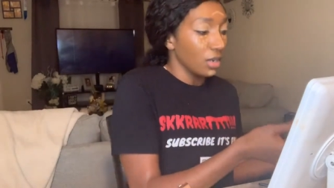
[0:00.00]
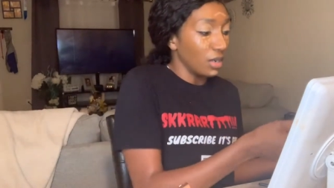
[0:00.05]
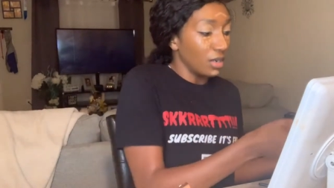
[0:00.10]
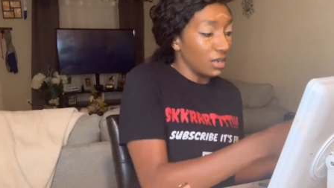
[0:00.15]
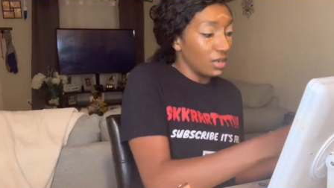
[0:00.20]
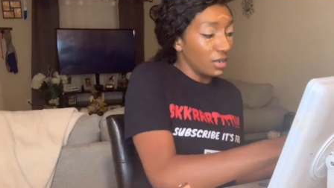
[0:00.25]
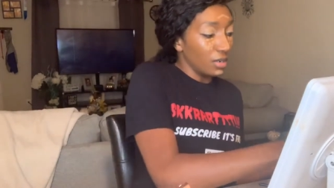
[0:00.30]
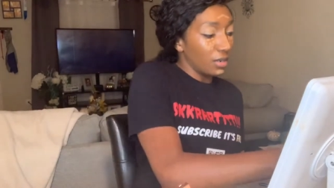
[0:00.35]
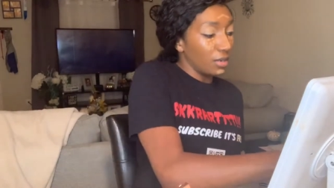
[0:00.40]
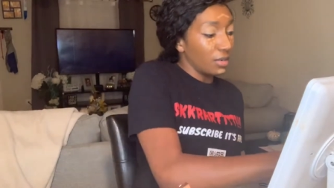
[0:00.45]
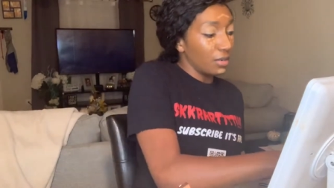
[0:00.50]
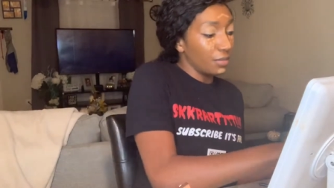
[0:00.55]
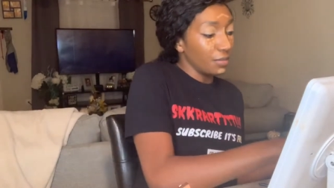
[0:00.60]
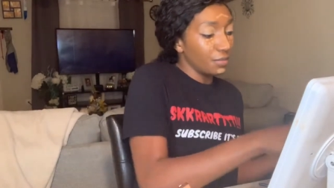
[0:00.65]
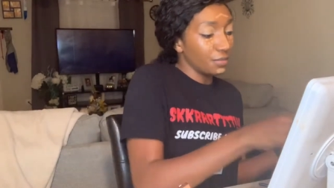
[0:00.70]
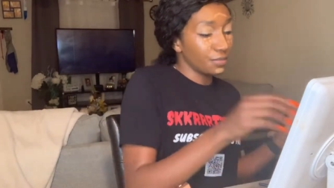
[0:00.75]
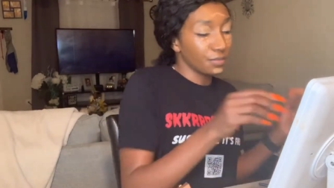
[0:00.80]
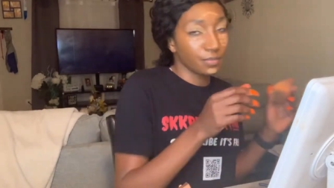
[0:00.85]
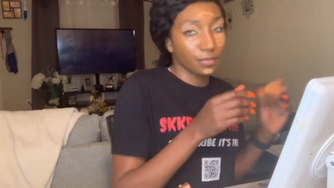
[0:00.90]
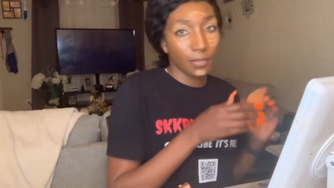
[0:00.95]
Uh,
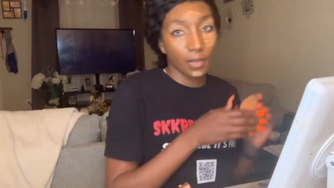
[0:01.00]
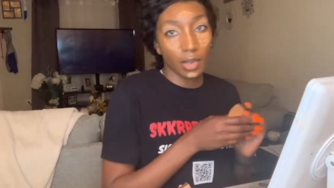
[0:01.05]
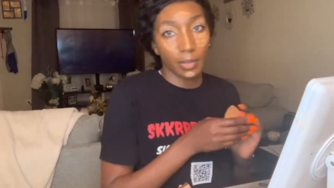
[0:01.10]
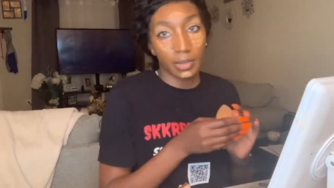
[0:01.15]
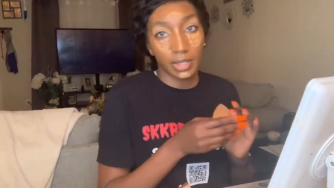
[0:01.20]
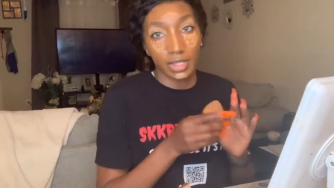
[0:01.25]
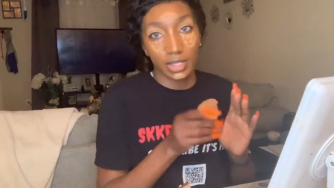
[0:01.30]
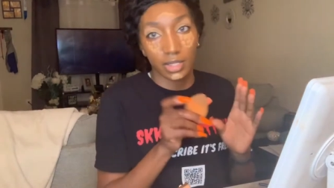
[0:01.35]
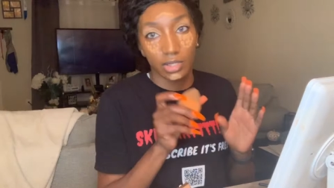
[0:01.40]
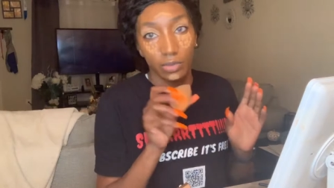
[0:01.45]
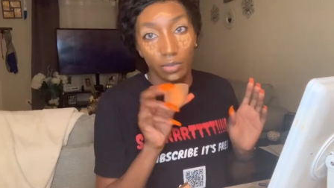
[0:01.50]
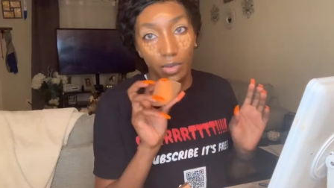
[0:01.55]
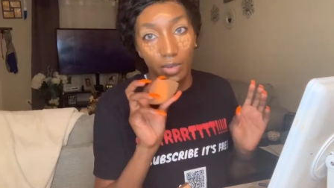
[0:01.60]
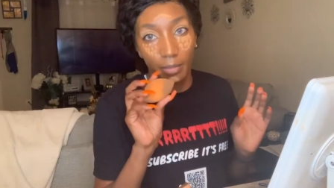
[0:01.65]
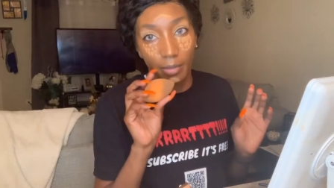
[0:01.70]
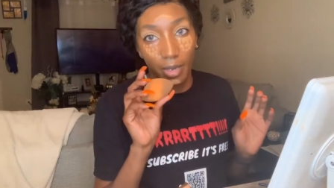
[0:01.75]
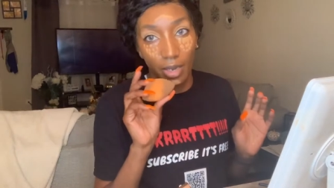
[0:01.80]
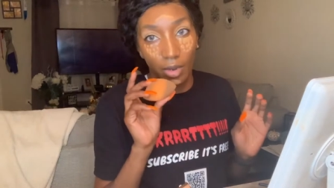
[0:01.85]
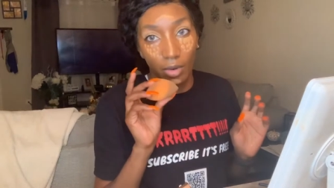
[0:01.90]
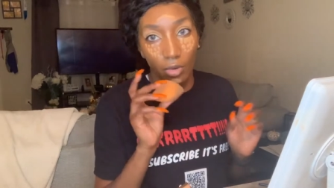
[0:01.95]
but this is what
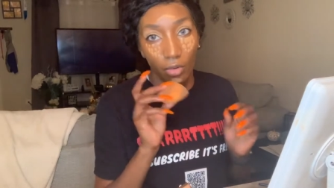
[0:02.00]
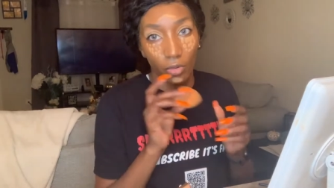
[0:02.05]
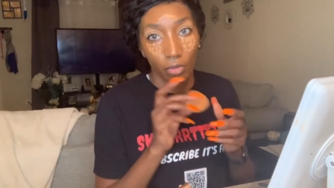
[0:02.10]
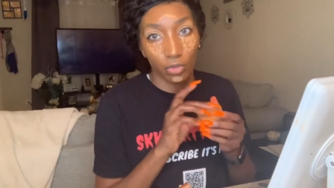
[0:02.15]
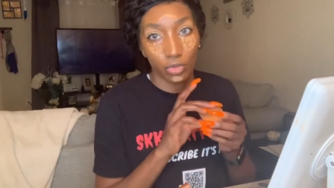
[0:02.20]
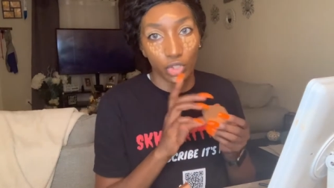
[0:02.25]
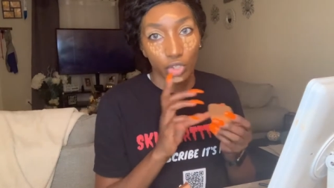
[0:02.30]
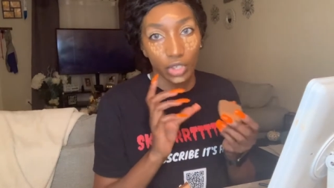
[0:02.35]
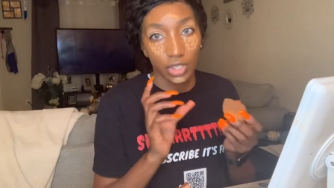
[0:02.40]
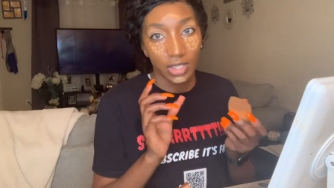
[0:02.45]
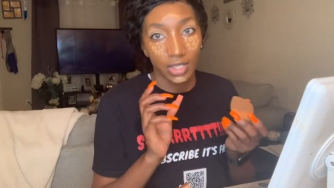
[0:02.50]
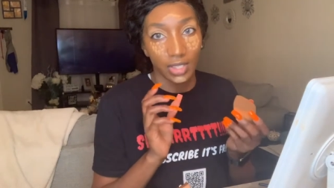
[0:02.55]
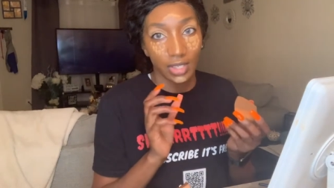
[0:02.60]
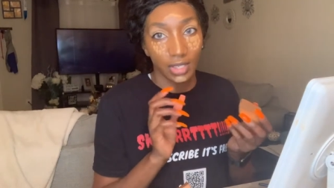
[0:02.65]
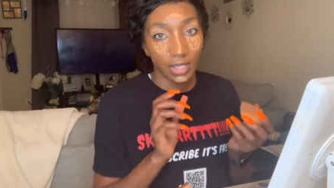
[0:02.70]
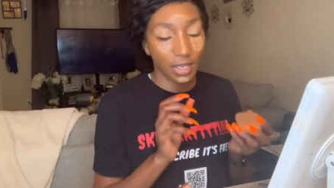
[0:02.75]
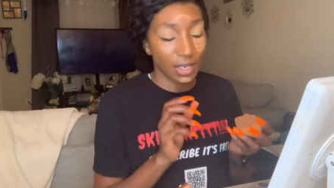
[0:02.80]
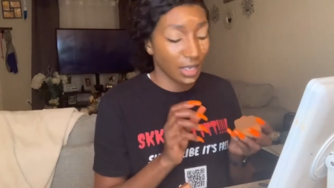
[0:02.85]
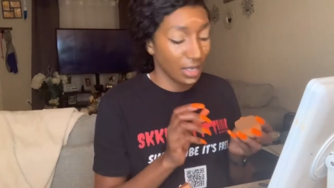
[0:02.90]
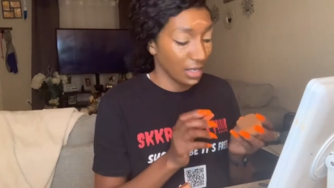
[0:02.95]
my old trusty
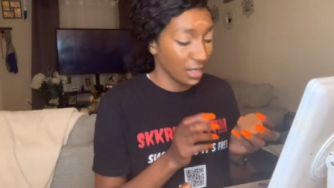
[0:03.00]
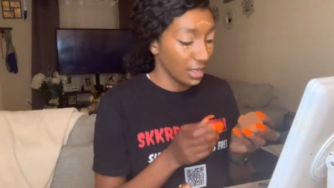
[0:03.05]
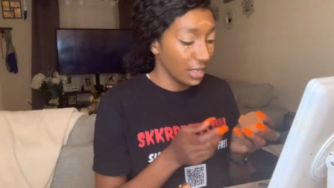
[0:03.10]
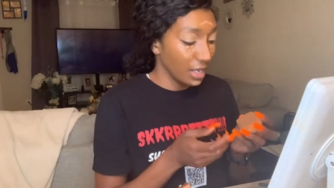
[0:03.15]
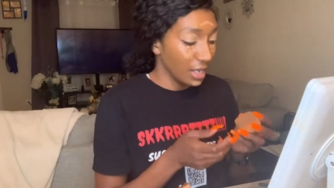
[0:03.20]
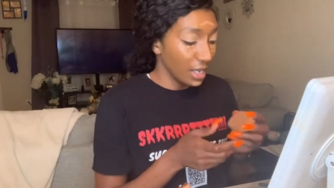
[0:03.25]
looked like.